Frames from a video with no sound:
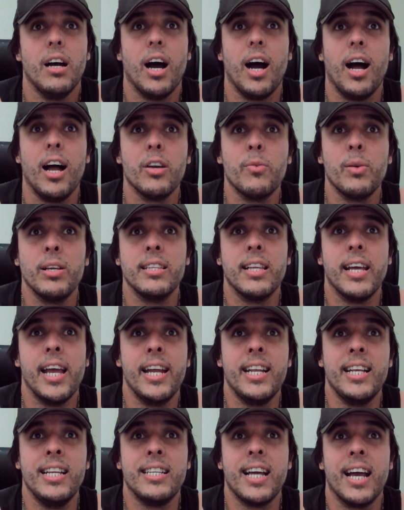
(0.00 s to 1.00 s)
arguing that
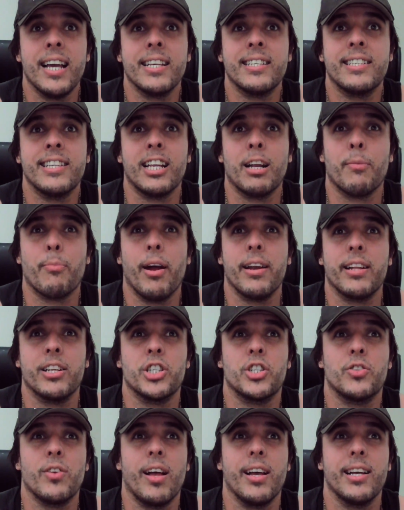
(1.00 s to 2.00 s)
any day celebrating
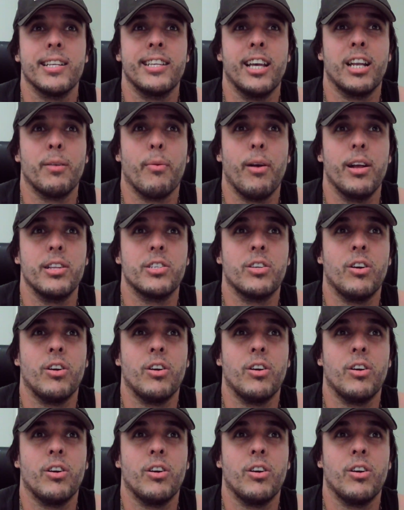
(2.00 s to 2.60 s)
Australia celebrates